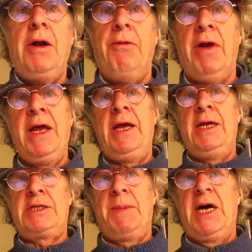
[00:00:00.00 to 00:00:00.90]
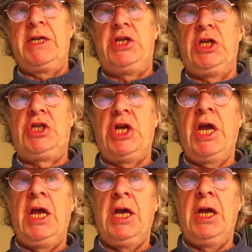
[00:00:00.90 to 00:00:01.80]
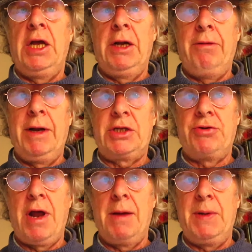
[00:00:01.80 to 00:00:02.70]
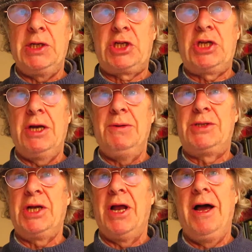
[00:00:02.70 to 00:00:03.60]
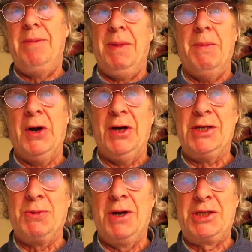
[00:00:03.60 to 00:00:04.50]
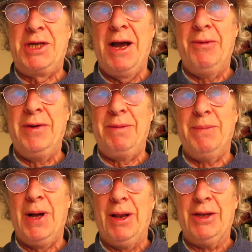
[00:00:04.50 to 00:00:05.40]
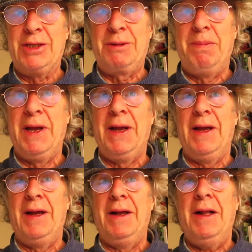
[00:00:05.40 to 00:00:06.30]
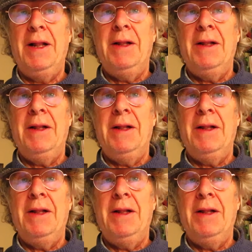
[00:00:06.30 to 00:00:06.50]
raise a mighty cheer. It's rabbit stew tonight, me boys, washed down with mollusk beer.